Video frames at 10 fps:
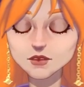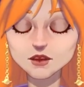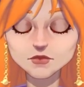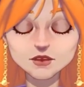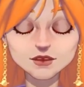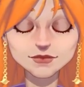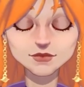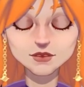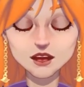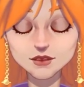but it's
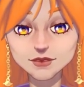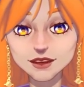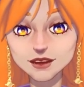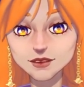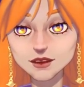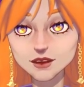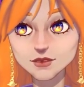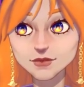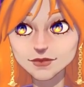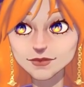just like
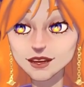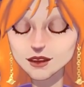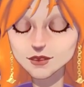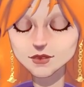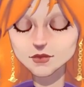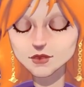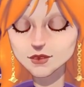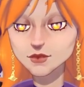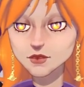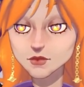a tedious
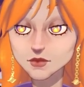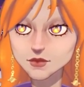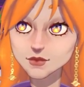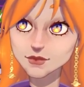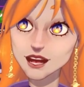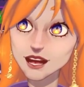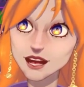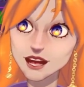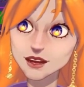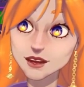busy work
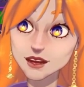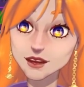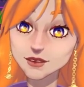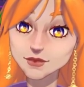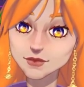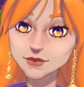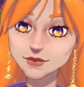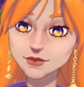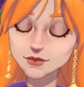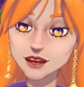that
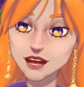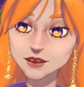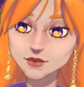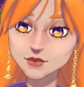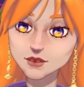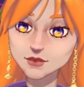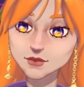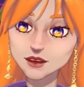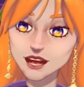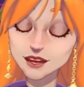is just
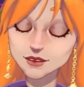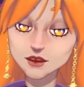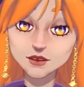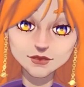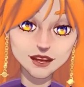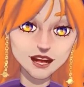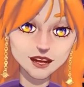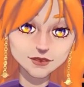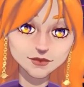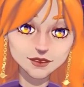exhausting.
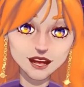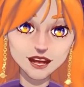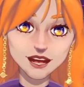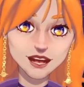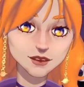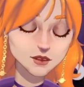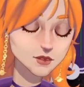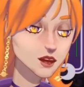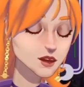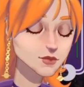And
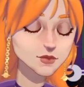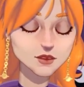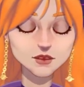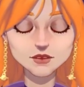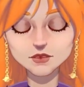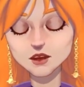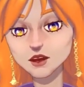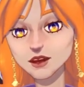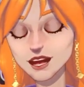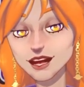if you are a
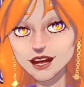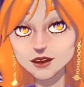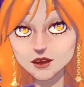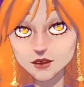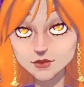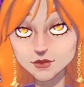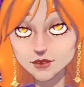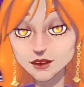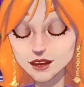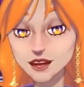working adult,
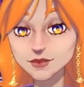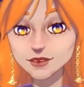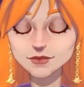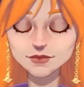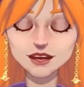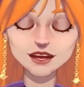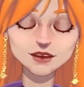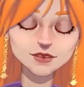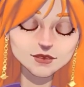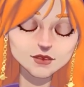and let's
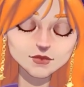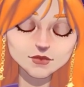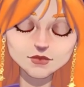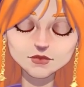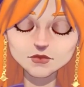say you